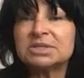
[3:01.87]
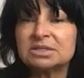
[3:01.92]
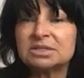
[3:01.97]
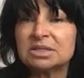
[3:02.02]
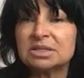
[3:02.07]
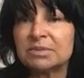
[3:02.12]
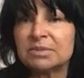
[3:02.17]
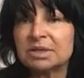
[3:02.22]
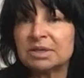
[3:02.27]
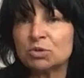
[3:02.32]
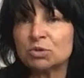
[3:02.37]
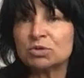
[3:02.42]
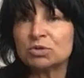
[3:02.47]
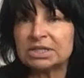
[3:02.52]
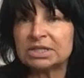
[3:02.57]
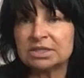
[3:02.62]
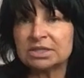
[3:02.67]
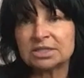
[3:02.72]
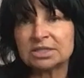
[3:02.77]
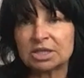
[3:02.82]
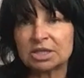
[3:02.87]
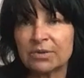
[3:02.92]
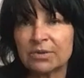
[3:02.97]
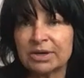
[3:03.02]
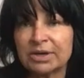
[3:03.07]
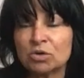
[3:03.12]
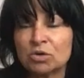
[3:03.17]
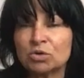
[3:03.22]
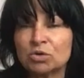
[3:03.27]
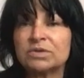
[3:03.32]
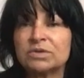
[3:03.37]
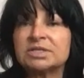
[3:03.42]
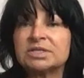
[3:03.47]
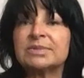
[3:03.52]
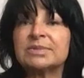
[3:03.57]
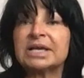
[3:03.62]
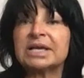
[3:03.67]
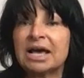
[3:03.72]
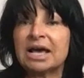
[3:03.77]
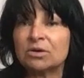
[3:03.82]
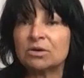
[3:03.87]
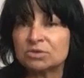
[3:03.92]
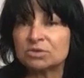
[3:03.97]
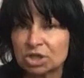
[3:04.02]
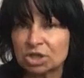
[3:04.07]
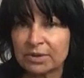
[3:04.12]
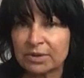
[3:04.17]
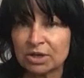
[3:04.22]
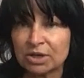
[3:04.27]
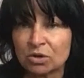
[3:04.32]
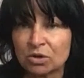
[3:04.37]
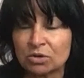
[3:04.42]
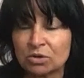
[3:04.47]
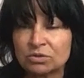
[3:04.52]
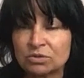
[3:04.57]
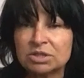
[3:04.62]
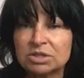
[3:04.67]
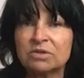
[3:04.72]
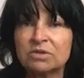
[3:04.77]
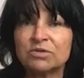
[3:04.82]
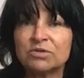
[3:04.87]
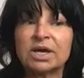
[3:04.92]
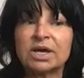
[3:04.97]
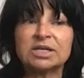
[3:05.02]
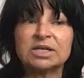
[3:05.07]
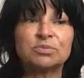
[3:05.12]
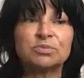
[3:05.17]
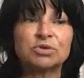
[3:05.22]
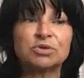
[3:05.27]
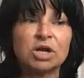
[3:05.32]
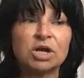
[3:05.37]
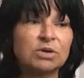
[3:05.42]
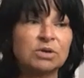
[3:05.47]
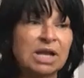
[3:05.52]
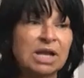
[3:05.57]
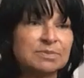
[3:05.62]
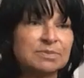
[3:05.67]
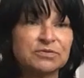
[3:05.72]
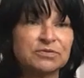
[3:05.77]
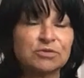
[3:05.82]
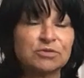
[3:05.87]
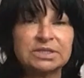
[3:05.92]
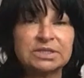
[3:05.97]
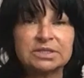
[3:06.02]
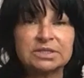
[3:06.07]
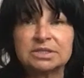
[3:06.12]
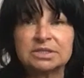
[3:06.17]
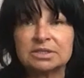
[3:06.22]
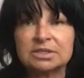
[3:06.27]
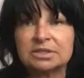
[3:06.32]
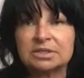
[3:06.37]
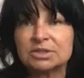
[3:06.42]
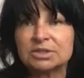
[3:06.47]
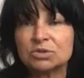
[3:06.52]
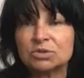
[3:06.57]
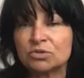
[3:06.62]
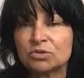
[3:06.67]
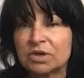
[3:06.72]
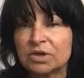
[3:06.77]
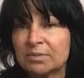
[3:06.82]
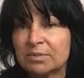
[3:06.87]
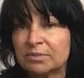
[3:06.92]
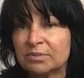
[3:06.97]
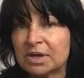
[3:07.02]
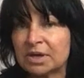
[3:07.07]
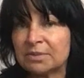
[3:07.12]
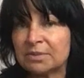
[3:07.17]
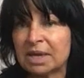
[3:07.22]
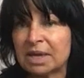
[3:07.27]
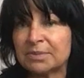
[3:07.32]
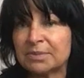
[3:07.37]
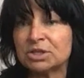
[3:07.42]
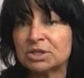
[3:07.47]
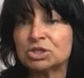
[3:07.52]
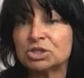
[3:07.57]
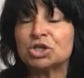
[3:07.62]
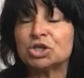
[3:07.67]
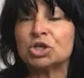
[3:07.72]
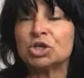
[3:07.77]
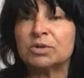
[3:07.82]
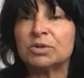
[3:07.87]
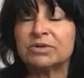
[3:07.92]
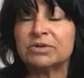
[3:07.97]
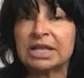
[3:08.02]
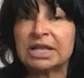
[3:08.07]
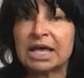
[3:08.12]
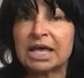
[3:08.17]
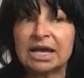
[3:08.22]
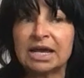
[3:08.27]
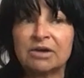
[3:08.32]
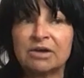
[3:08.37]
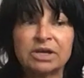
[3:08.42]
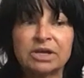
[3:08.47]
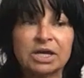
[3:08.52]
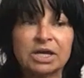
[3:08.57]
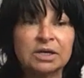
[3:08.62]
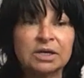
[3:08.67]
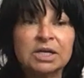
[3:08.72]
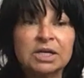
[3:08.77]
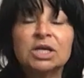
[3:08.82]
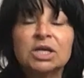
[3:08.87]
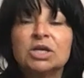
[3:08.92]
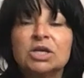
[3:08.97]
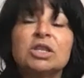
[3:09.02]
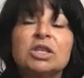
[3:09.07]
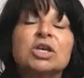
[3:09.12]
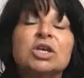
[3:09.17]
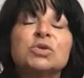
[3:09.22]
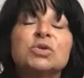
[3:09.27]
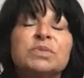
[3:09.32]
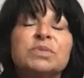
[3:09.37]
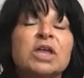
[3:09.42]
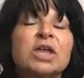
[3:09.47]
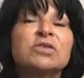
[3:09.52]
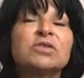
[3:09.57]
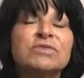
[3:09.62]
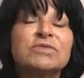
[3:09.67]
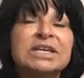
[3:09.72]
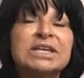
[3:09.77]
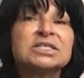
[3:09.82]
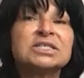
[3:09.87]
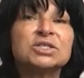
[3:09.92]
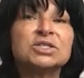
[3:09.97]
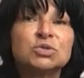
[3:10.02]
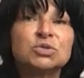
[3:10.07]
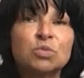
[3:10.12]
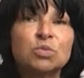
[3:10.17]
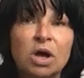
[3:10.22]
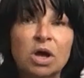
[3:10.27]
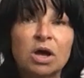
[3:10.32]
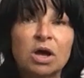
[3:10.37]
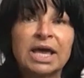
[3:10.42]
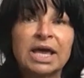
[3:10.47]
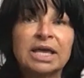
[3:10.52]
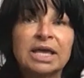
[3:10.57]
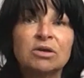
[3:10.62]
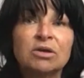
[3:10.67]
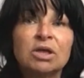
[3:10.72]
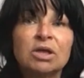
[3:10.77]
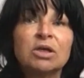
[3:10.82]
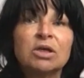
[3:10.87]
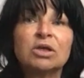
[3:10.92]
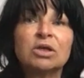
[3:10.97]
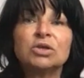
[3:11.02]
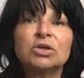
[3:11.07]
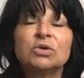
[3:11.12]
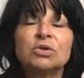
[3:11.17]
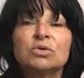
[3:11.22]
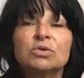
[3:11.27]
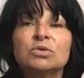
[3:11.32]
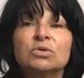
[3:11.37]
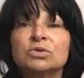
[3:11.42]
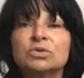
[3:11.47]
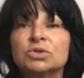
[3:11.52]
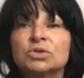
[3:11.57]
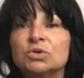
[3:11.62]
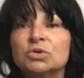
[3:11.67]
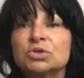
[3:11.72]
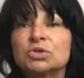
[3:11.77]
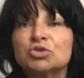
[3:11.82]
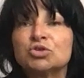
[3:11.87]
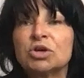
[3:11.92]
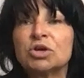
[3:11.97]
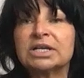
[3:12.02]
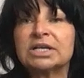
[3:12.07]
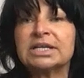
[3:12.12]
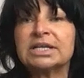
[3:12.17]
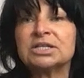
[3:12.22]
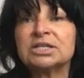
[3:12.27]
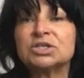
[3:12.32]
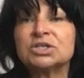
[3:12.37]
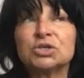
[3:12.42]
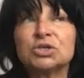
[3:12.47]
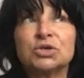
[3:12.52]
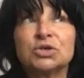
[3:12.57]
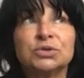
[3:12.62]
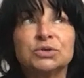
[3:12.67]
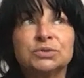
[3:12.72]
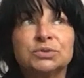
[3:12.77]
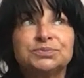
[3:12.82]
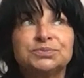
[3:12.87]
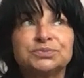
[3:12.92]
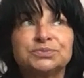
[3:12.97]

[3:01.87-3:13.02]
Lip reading: there's something more sinister going on, or there's something else going on. So if you had a prolapse, for instance, or there may be a tumour in that area, there could be other reasons why you're struggling to